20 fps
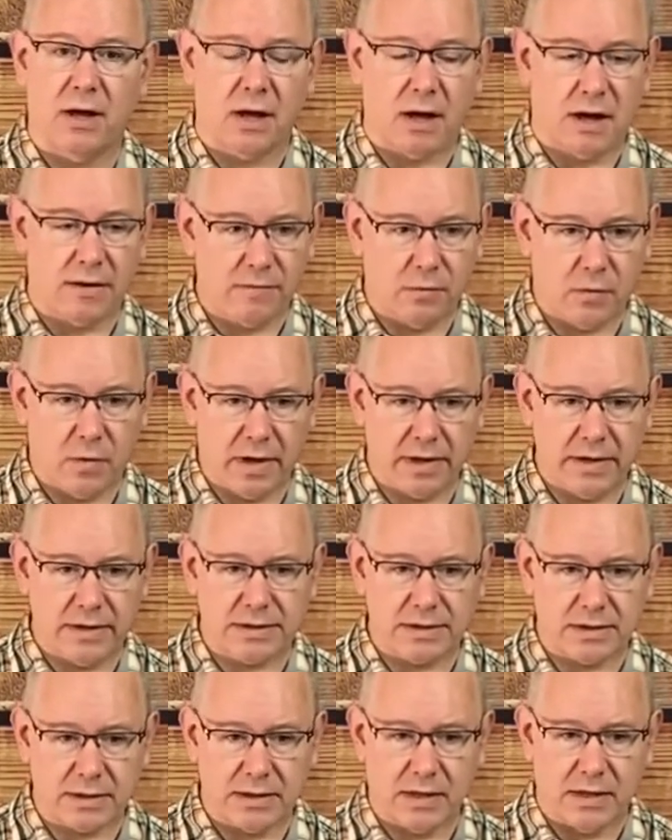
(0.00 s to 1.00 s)
of what
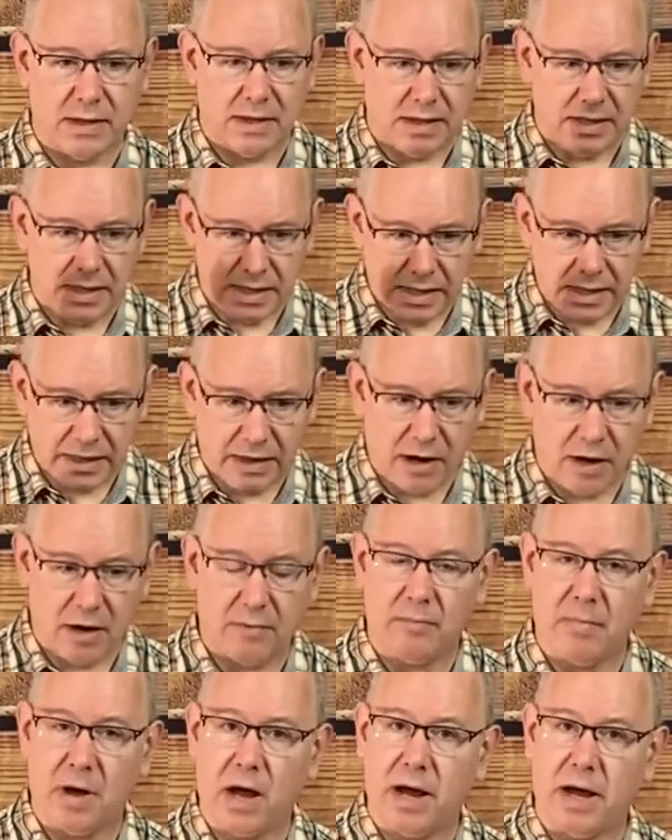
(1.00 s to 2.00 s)
is in our
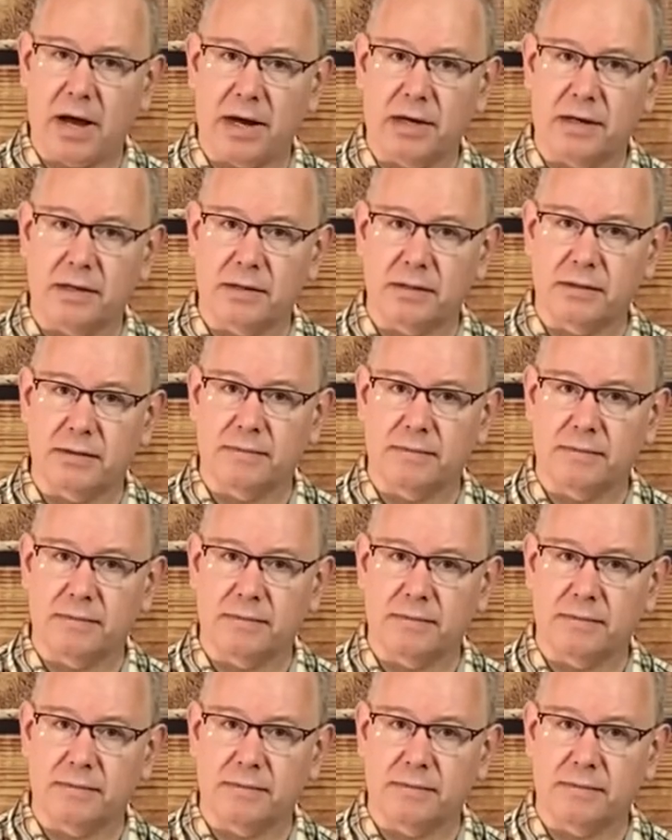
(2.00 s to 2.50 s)
mind